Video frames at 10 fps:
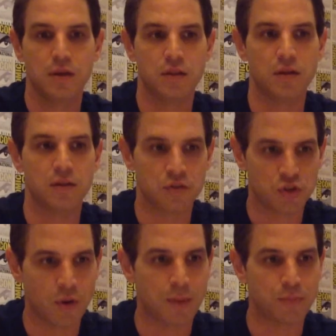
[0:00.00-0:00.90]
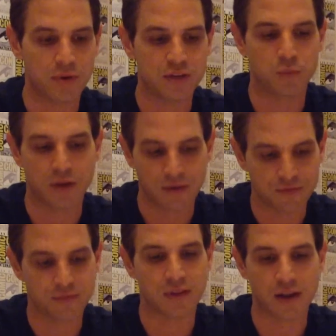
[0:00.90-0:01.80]
The show operates. We
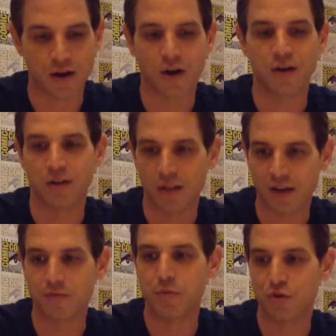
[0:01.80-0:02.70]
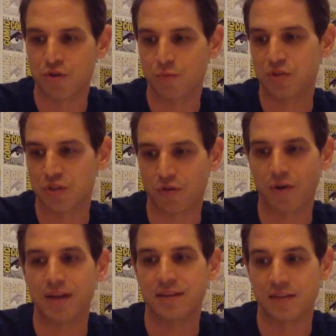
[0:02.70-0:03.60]
have a lot of heart and a lot of emotion, which is
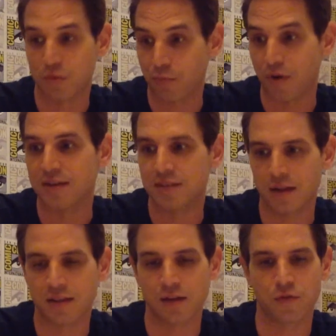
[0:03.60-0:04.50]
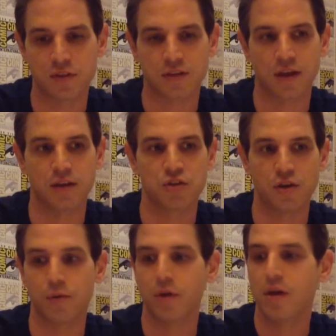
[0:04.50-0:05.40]
great and surprising, I think, for this kind of
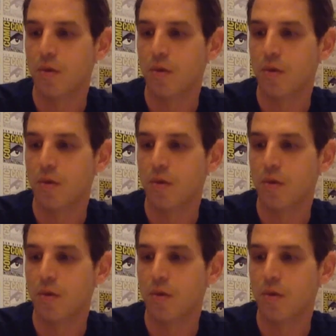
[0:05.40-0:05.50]
show.